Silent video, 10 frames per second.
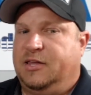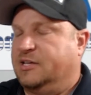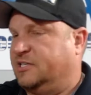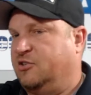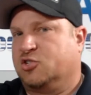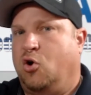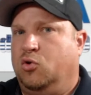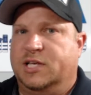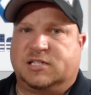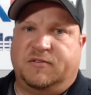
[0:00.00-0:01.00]
So there's a whole
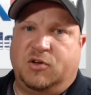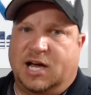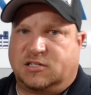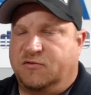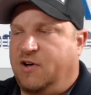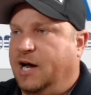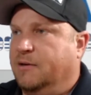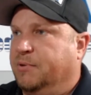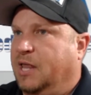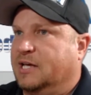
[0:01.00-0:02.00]
list of it. You guys can find
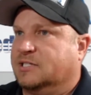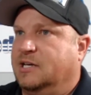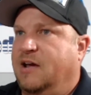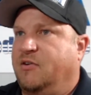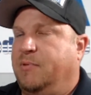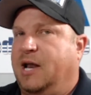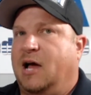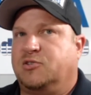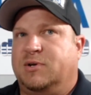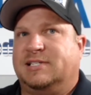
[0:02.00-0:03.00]
it. But like I said, to everybody, I
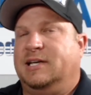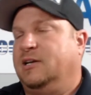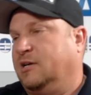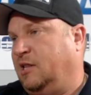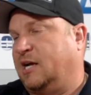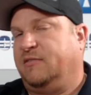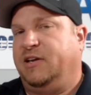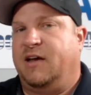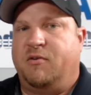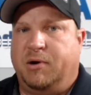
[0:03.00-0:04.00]
just want to say collectively
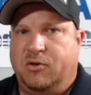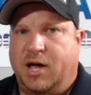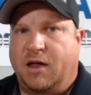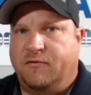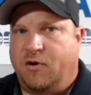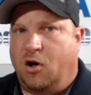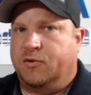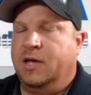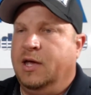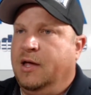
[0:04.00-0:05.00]
to everybody who got
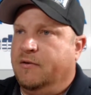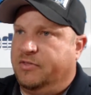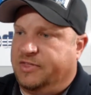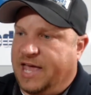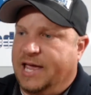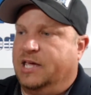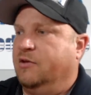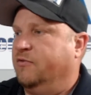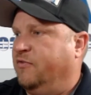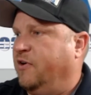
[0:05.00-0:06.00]
involved, thank
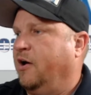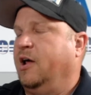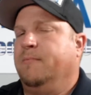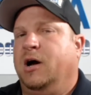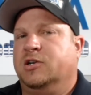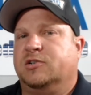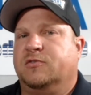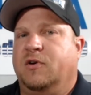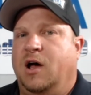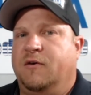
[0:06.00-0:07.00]
you very much
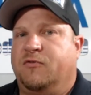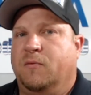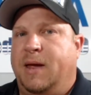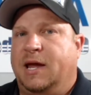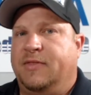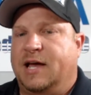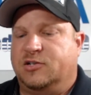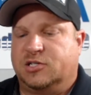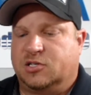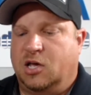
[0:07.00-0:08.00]
for making that
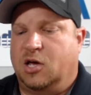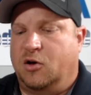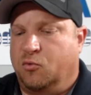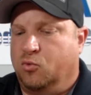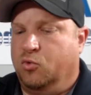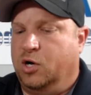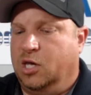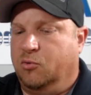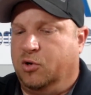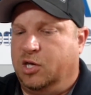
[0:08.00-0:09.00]
just a
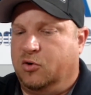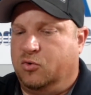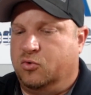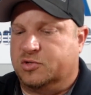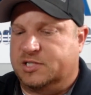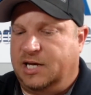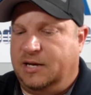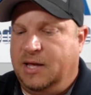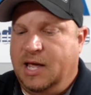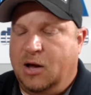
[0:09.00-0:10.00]
really, really cool
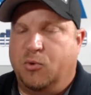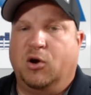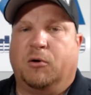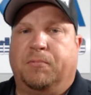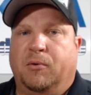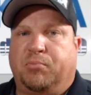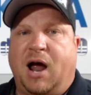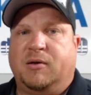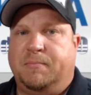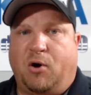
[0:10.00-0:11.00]
scene. We were
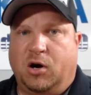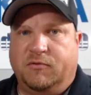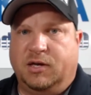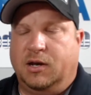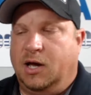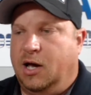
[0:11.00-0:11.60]
proud to be part of it.